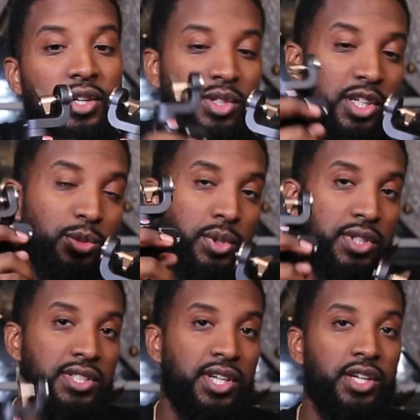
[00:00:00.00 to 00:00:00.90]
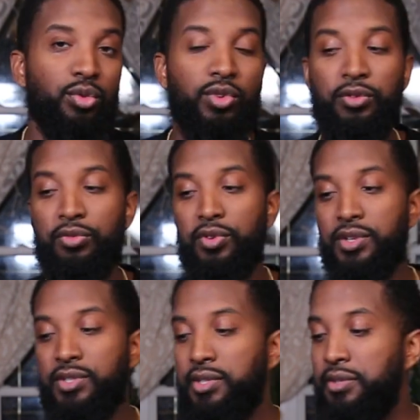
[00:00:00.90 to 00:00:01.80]
So let's put these on the rig
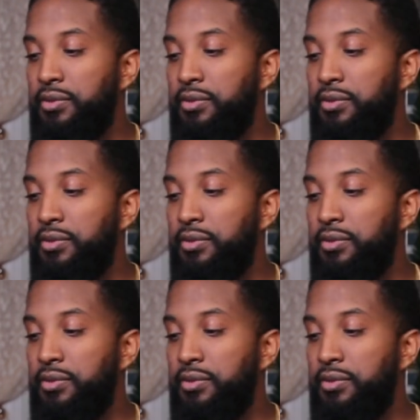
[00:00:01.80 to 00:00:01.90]
first.